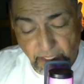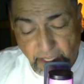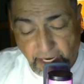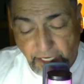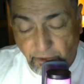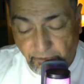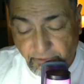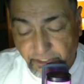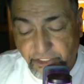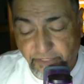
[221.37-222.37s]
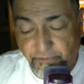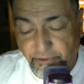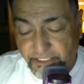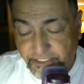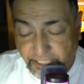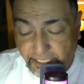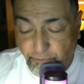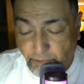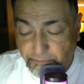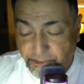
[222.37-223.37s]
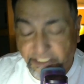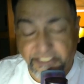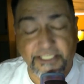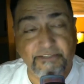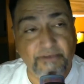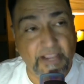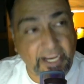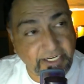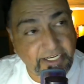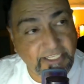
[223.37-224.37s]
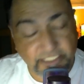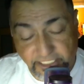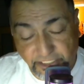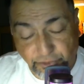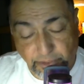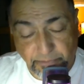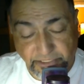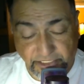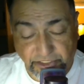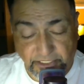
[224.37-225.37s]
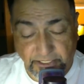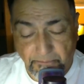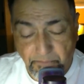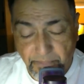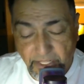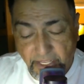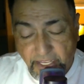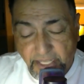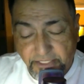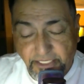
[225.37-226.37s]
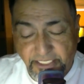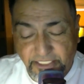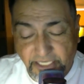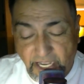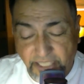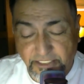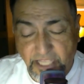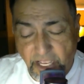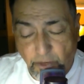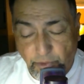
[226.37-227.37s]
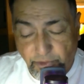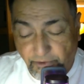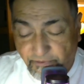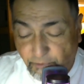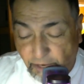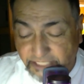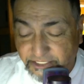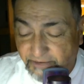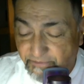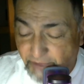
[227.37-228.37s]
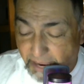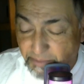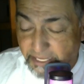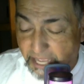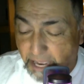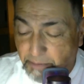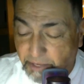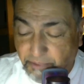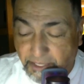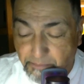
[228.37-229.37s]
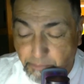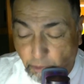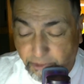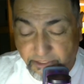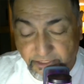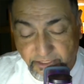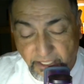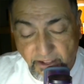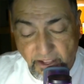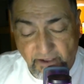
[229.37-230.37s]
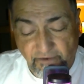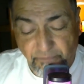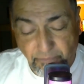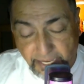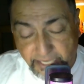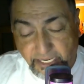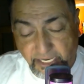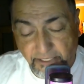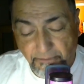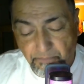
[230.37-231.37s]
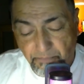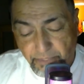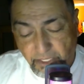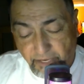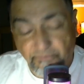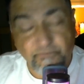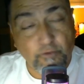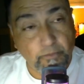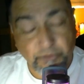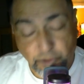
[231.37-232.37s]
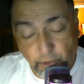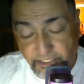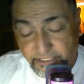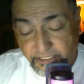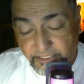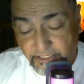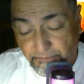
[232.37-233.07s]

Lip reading: and her vision for the state representative 80th district position. Discuss with your friends and family about the importance of making informed choices.